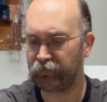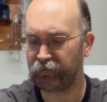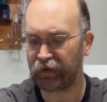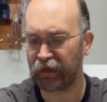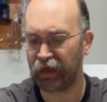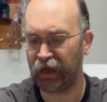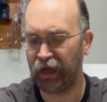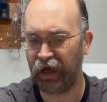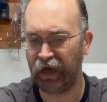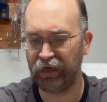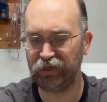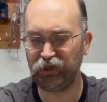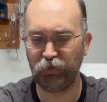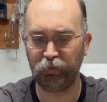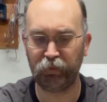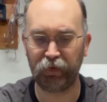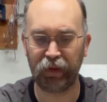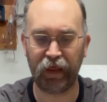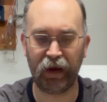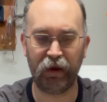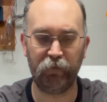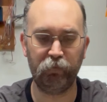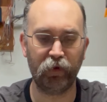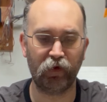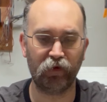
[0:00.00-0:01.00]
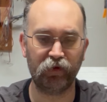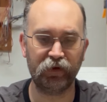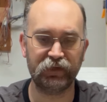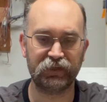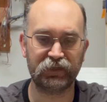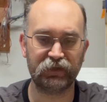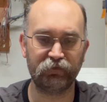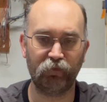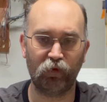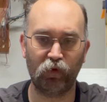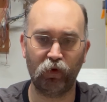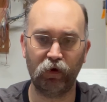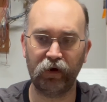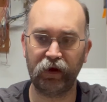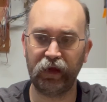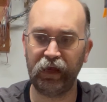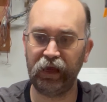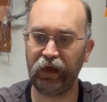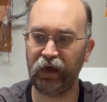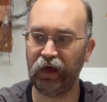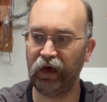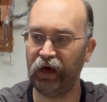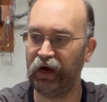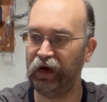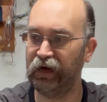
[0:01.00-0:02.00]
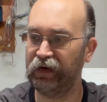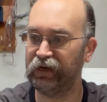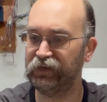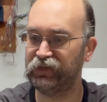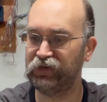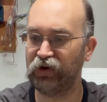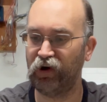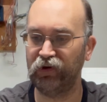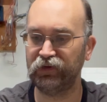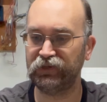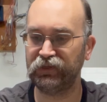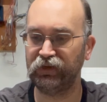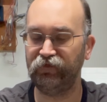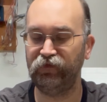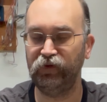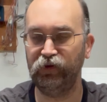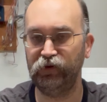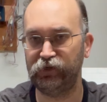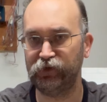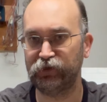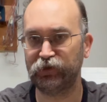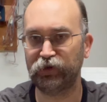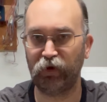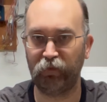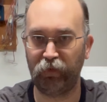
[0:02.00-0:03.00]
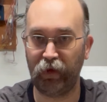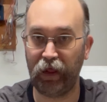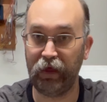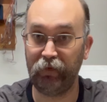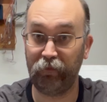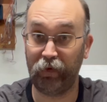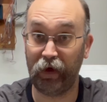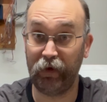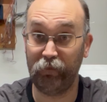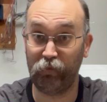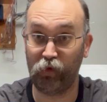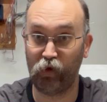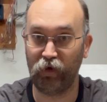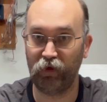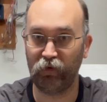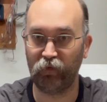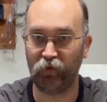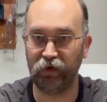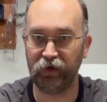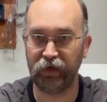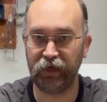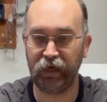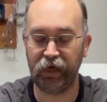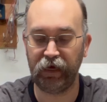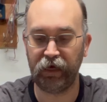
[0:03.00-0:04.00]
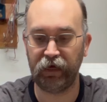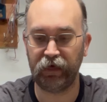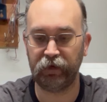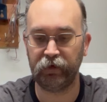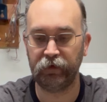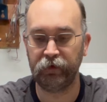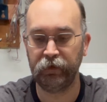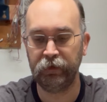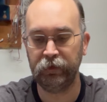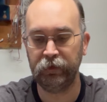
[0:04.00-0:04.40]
I do plan on building some more guitars in the future, so I'll probably buy more than one can.